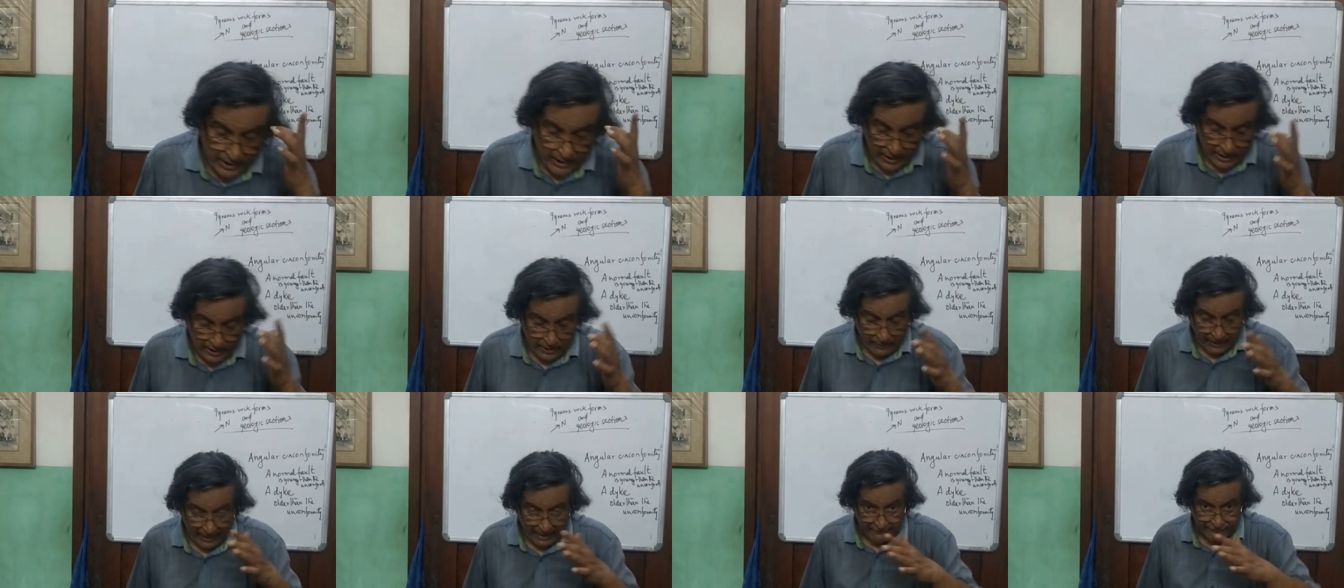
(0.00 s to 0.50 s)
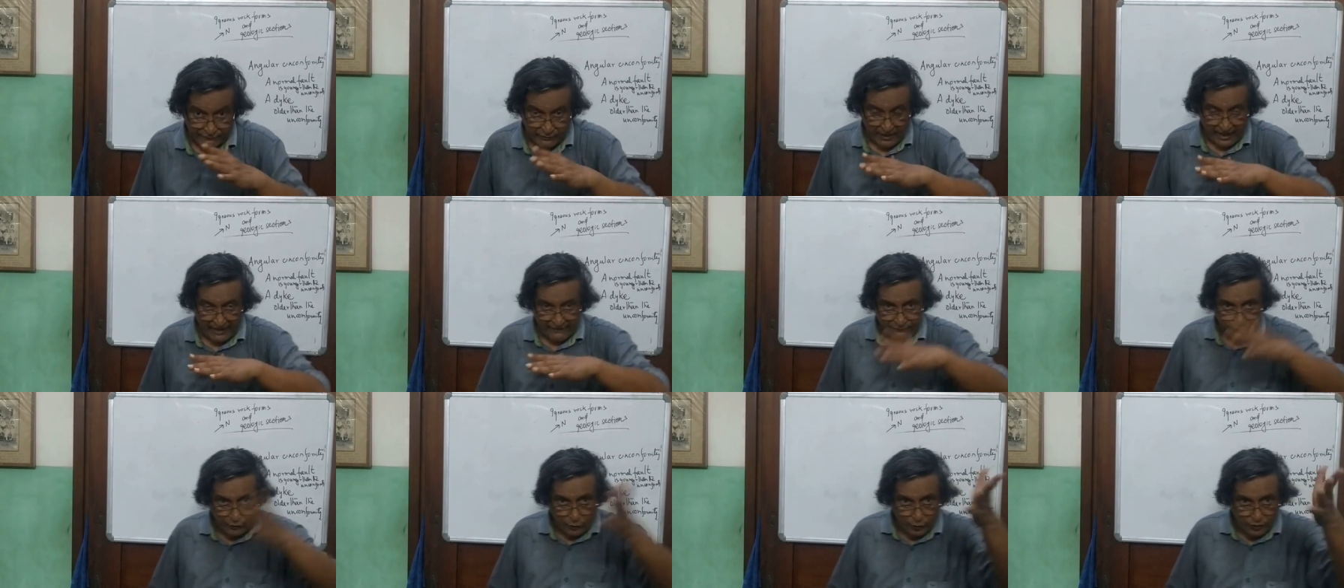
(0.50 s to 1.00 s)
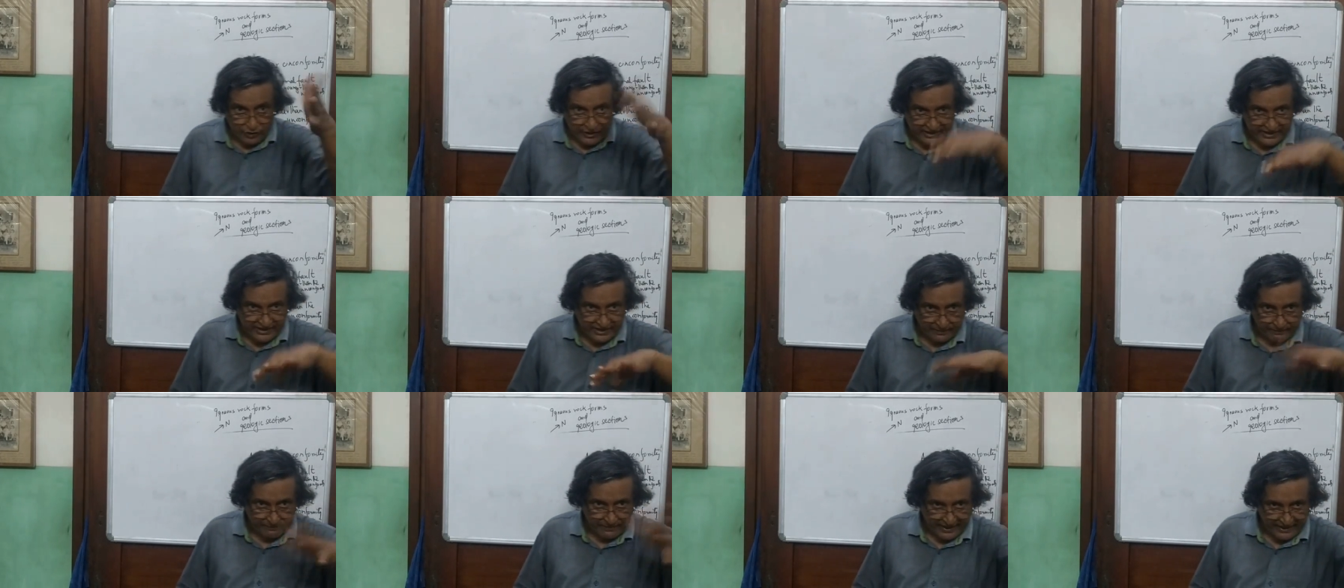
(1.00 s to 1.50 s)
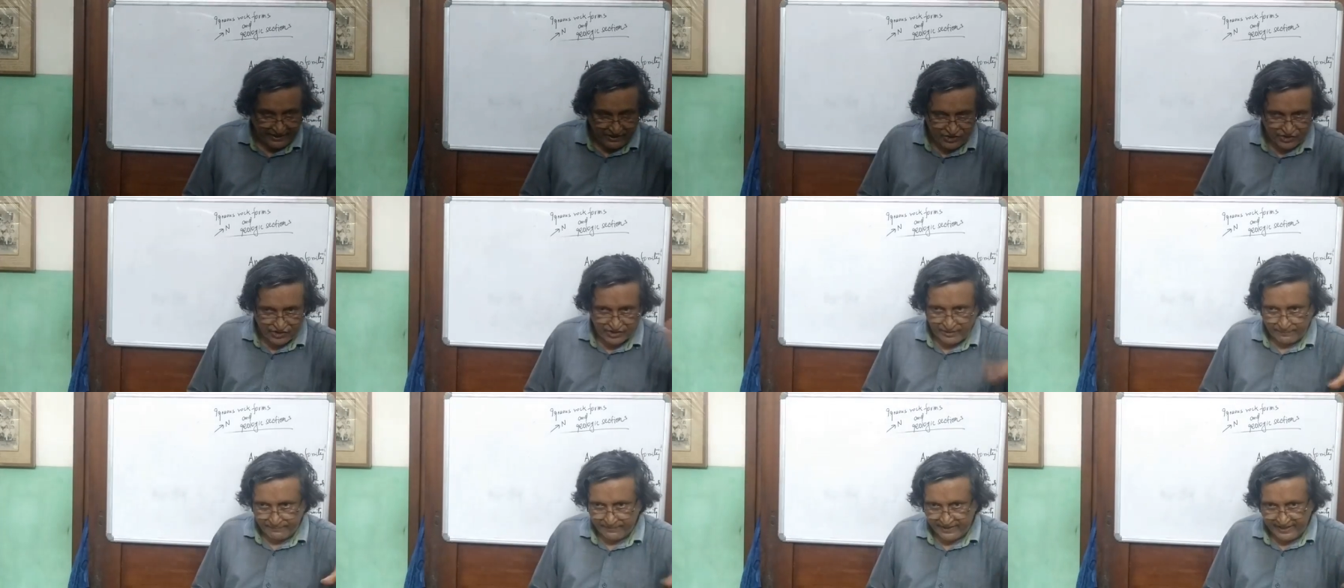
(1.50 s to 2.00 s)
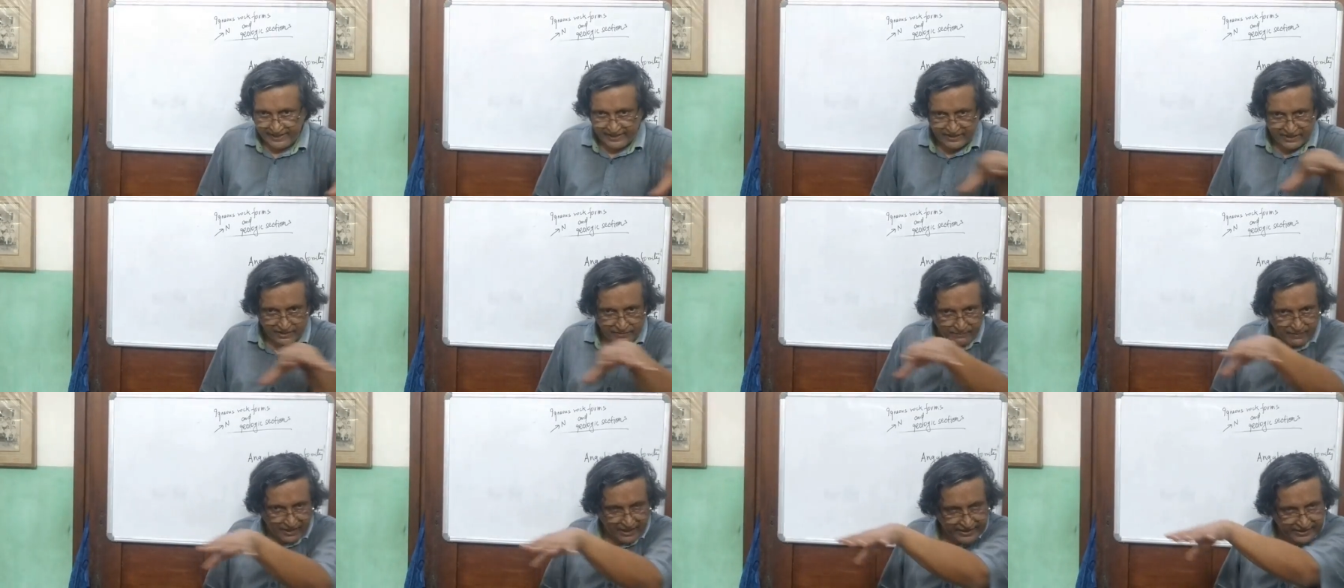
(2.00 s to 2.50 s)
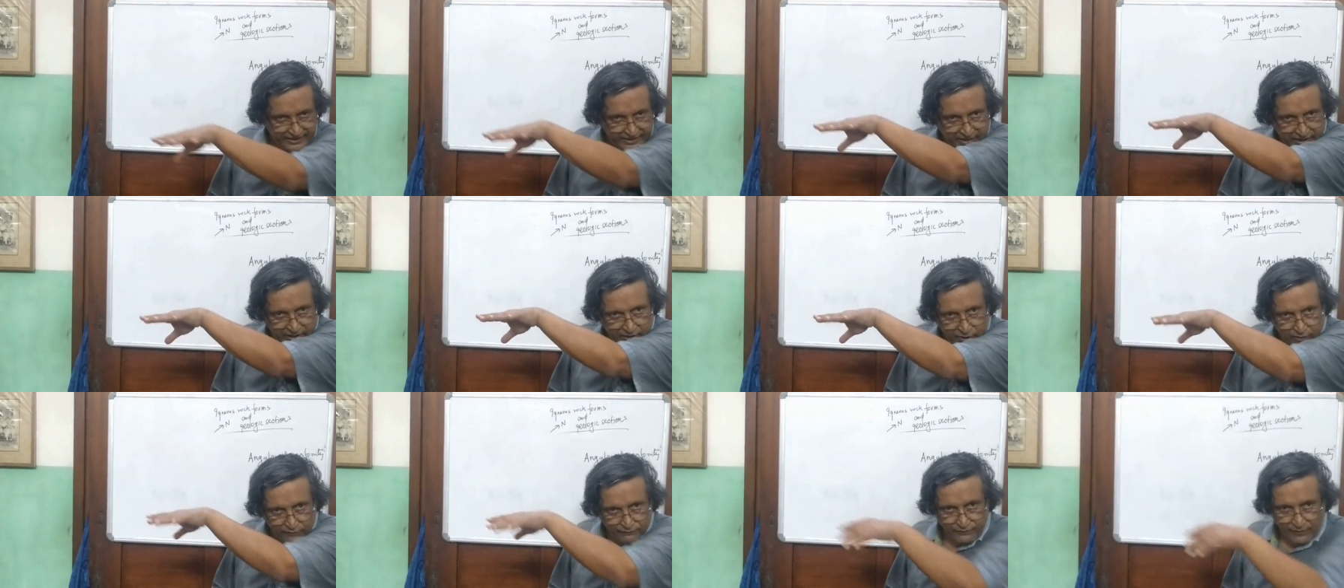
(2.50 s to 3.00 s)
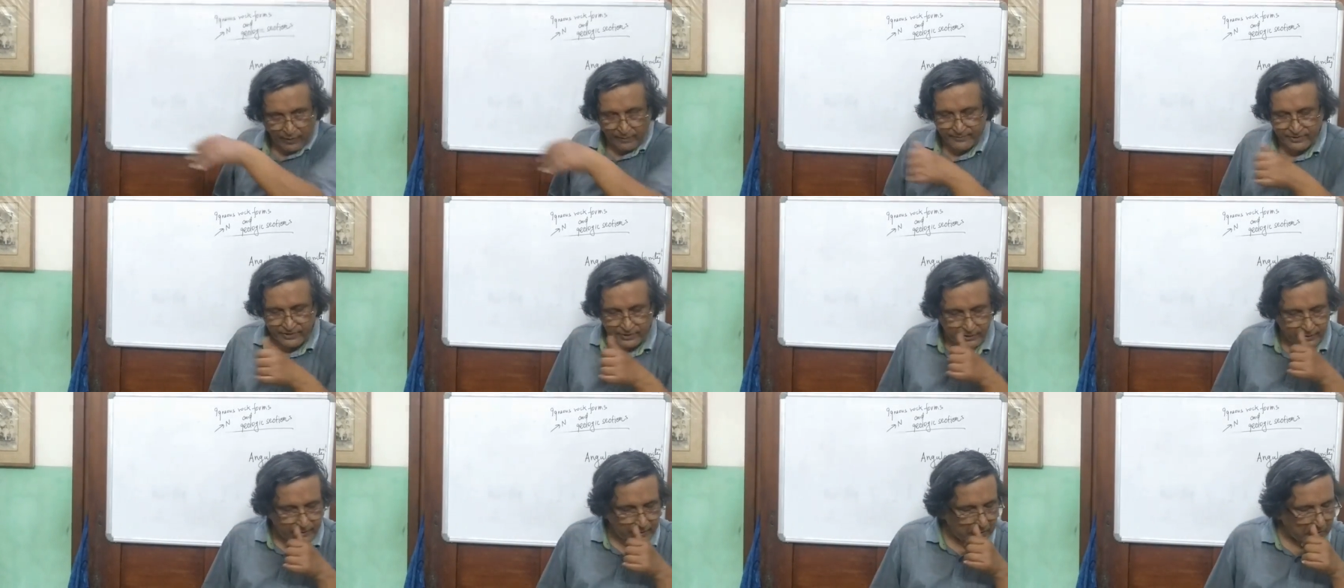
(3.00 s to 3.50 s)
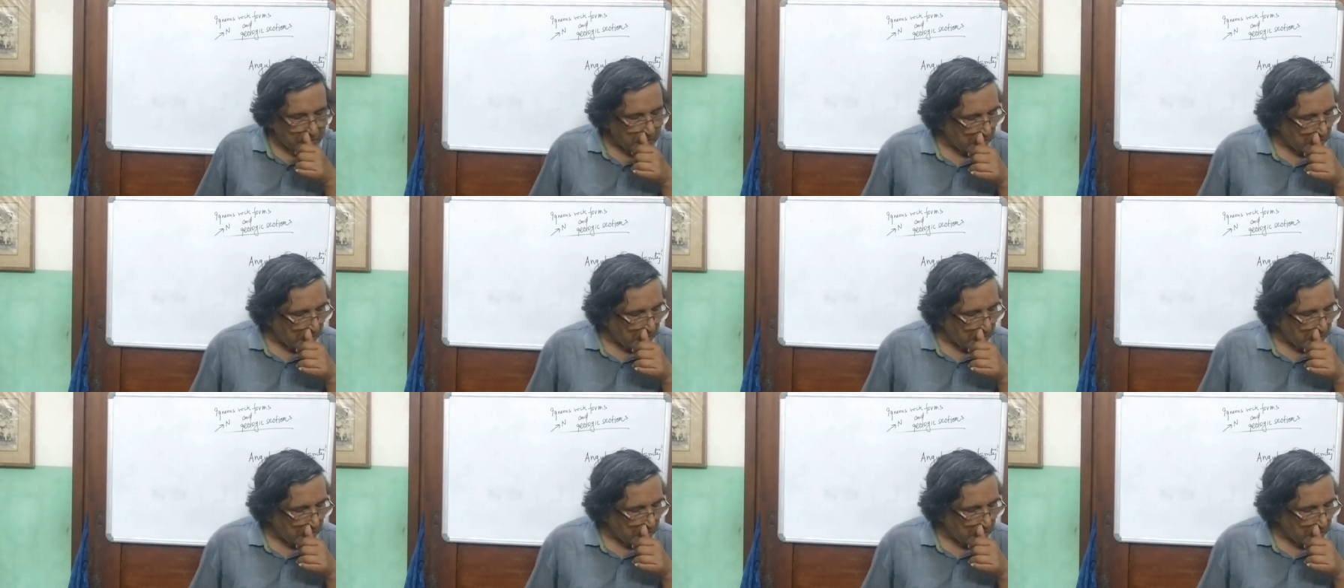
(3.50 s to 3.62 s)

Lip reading: you have to have two sets of beds separated by an unconformity.